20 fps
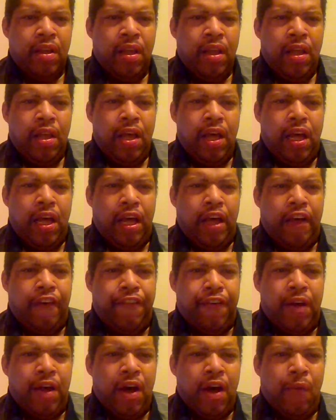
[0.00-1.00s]

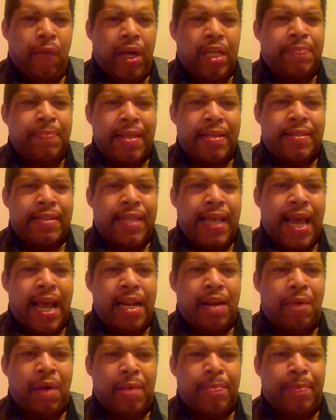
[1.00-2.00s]
of what's been said and
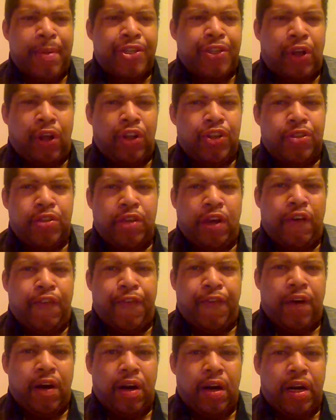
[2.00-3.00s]
what's been told so
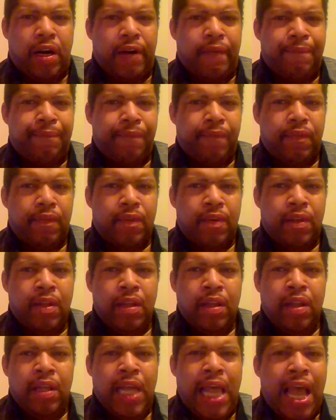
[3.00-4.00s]
far.
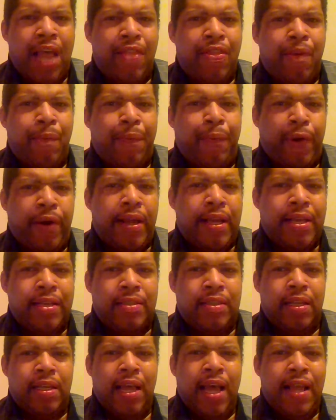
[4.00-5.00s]
And the report
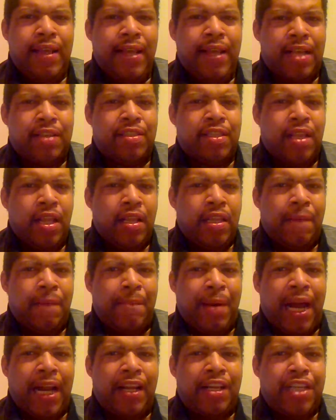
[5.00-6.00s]
is, yes, the
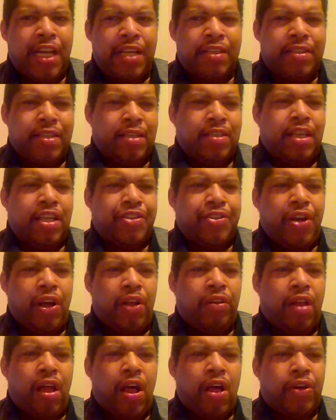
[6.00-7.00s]
body of Jesus is no
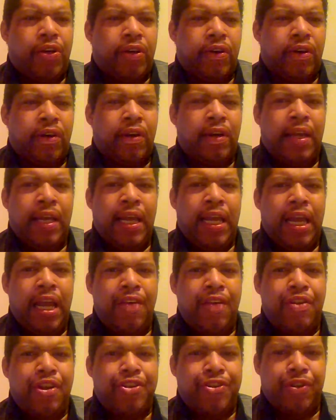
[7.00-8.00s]
longer in
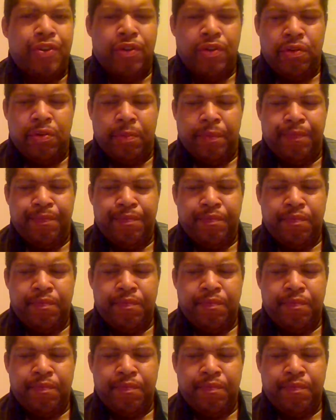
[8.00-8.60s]
the tomb.